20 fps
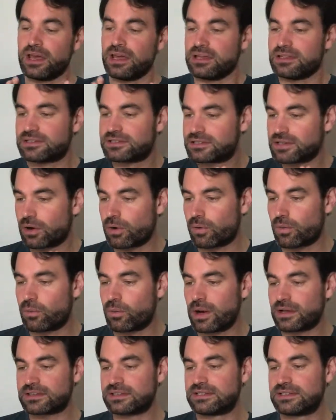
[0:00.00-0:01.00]
So
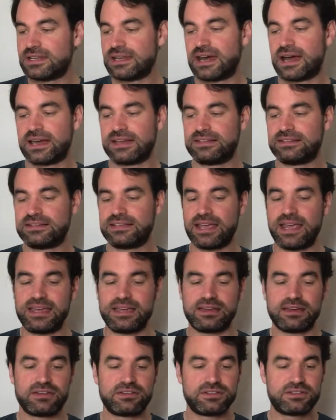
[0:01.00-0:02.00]
what did I
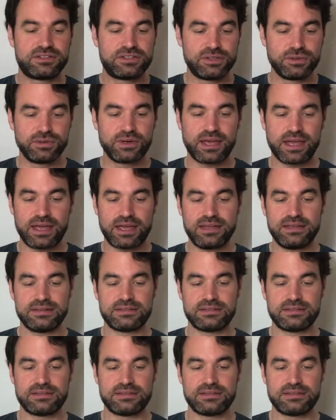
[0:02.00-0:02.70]
take today?